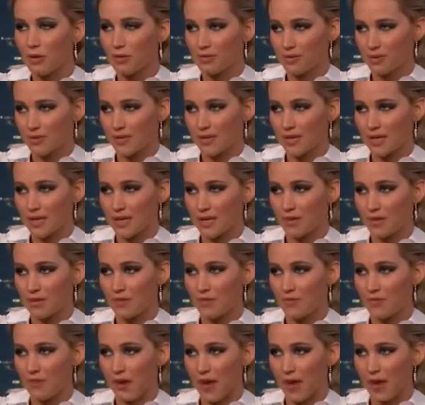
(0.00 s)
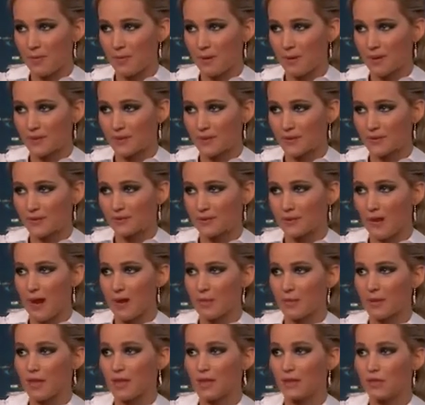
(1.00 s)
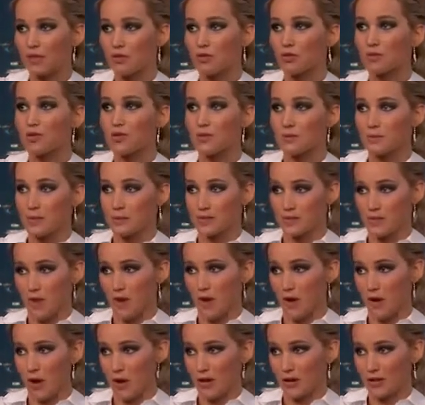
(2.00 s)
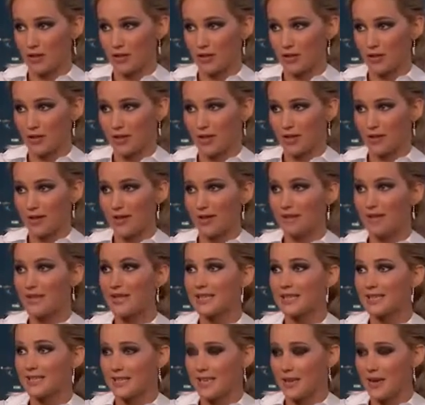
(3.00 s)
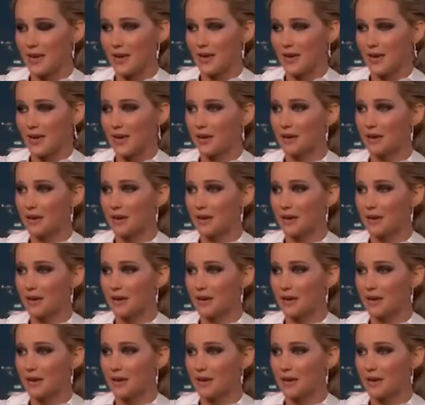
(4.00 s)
hosting your famous family Christmas card this year.